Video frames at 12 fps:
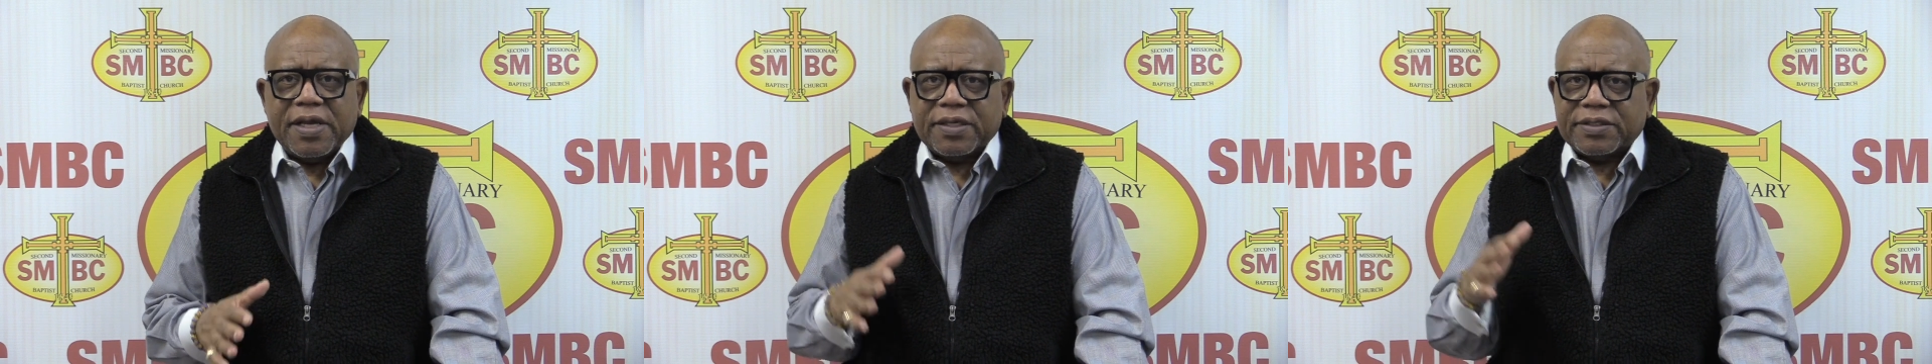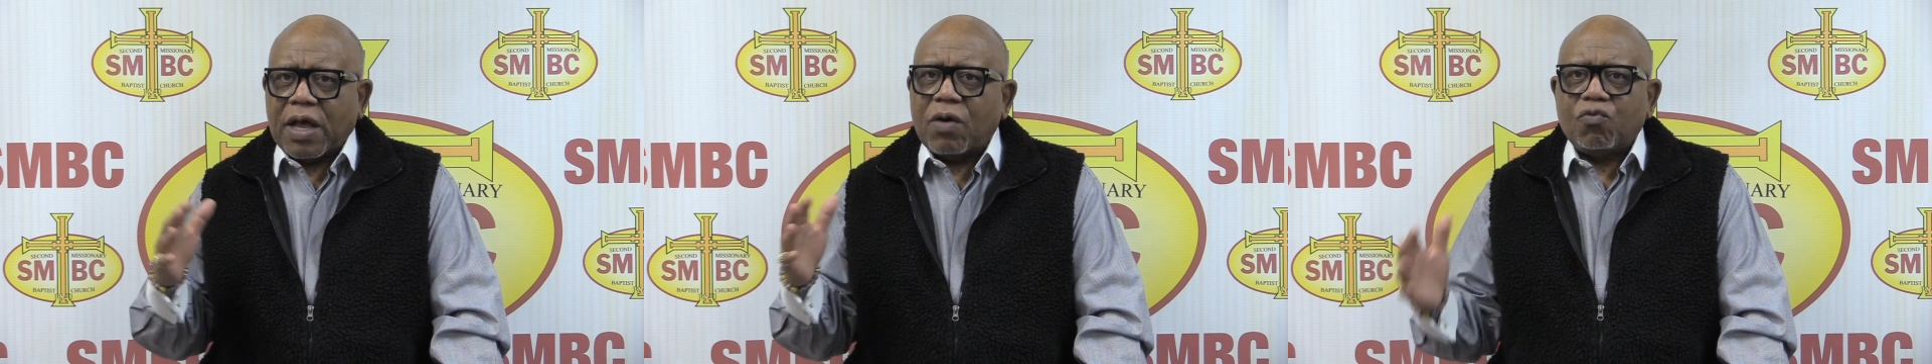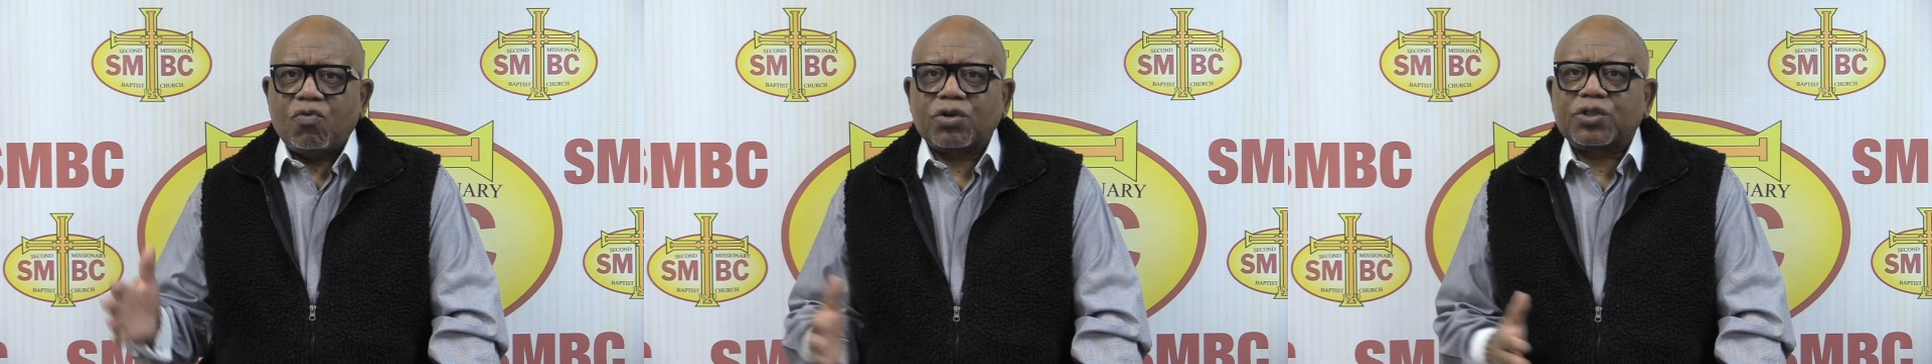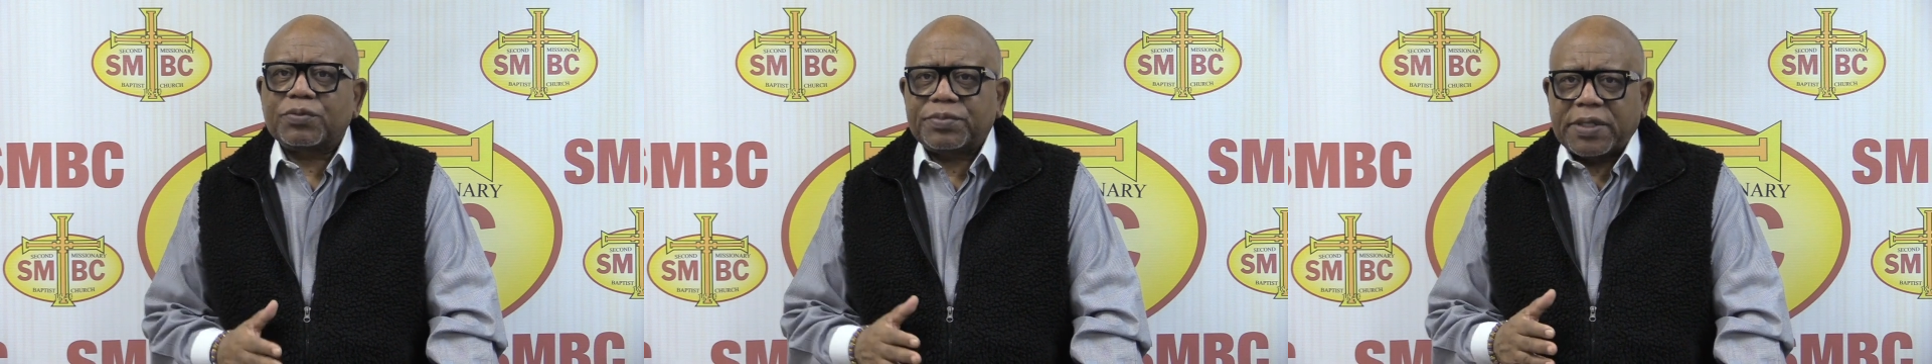is our
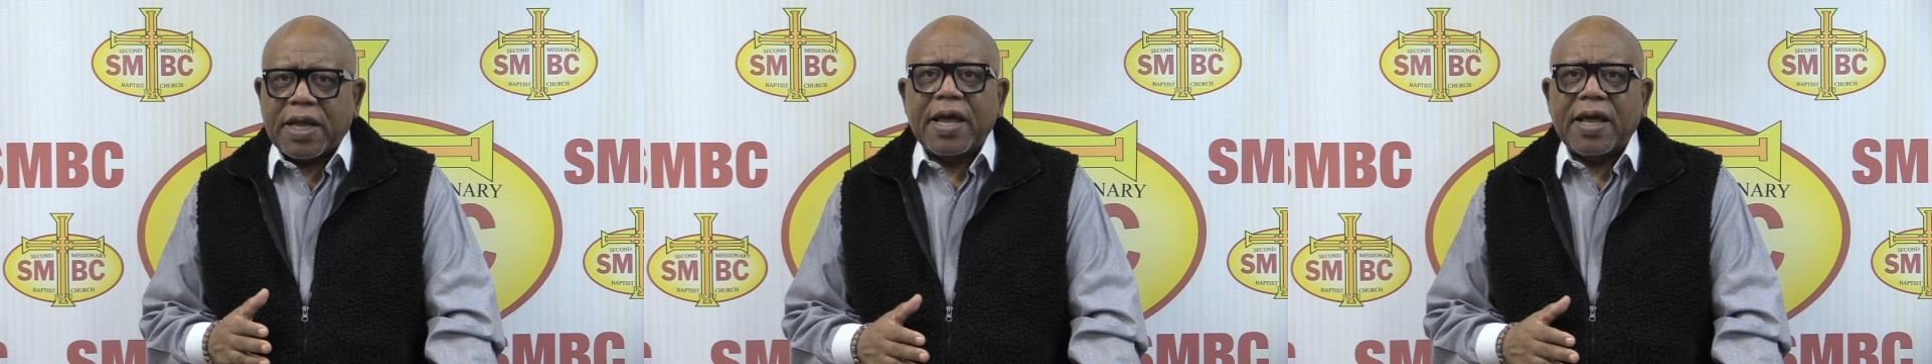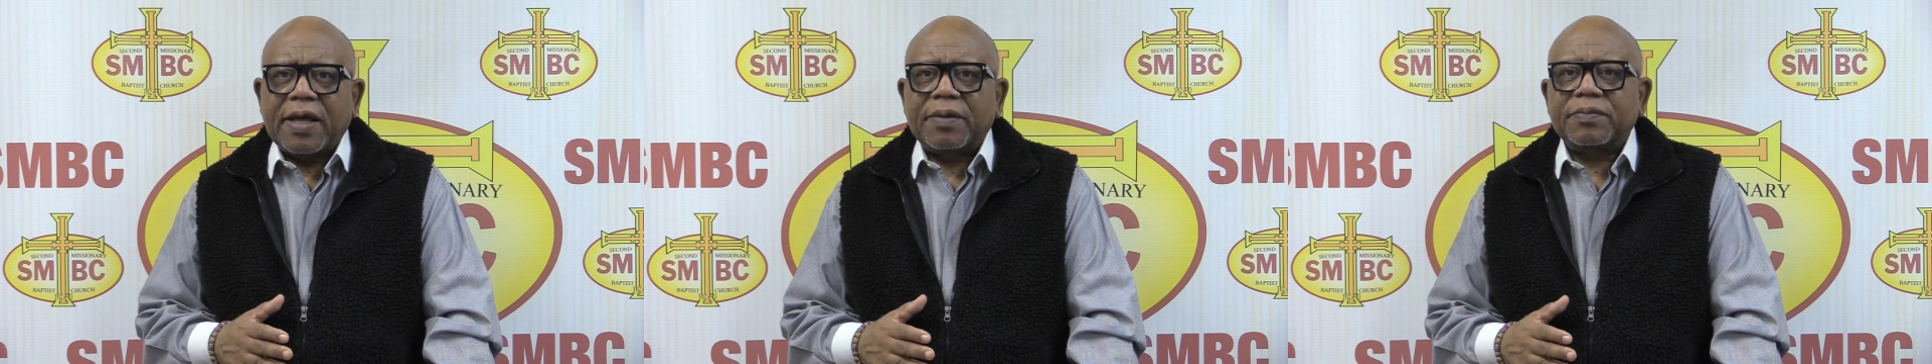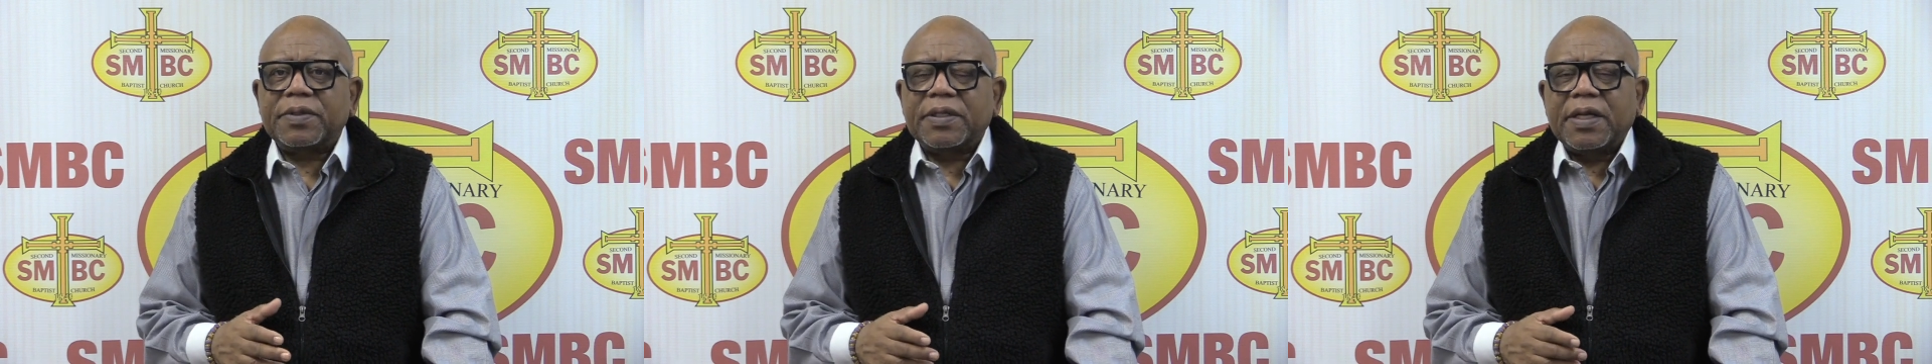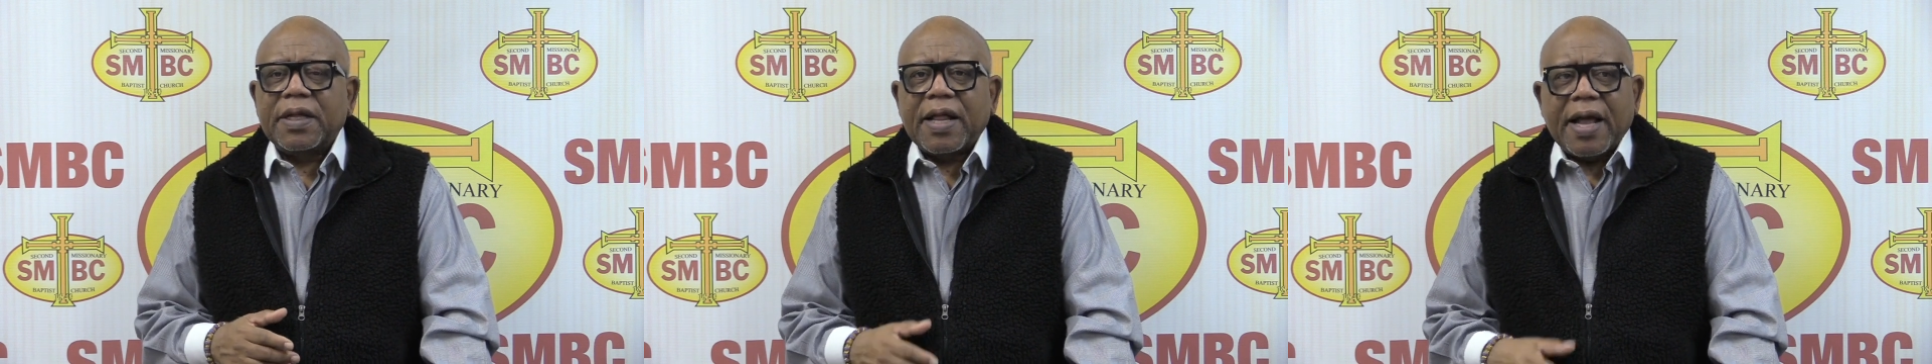worship time.
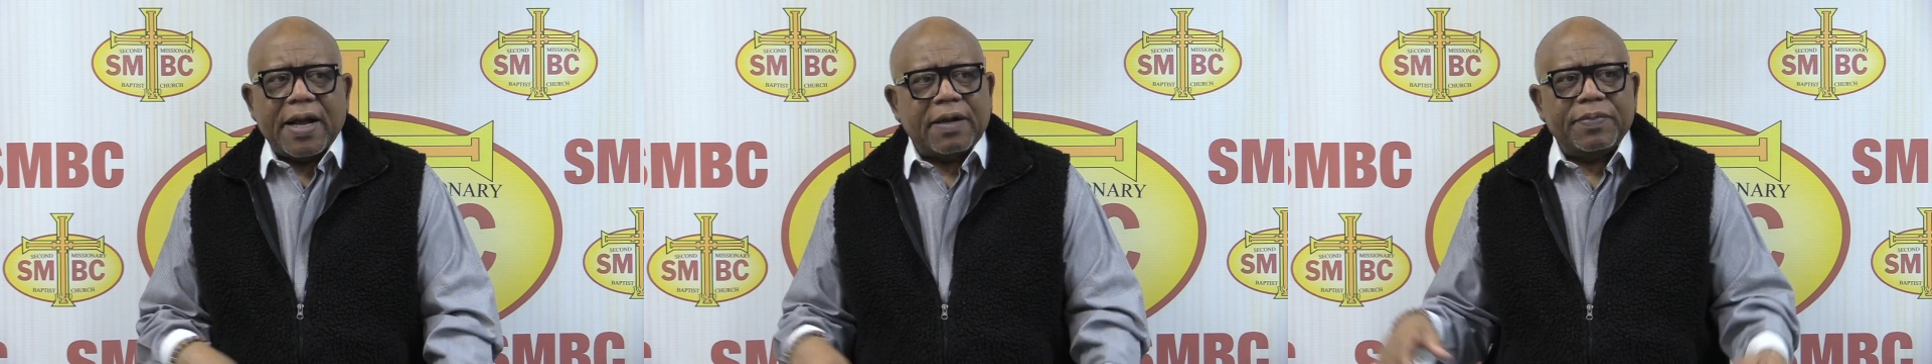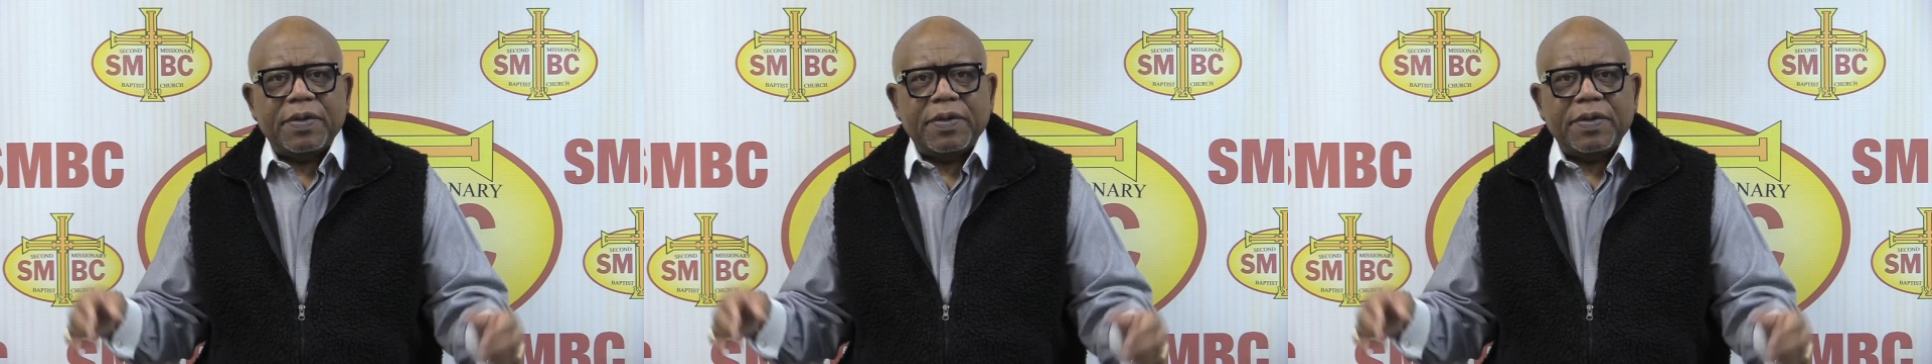I'll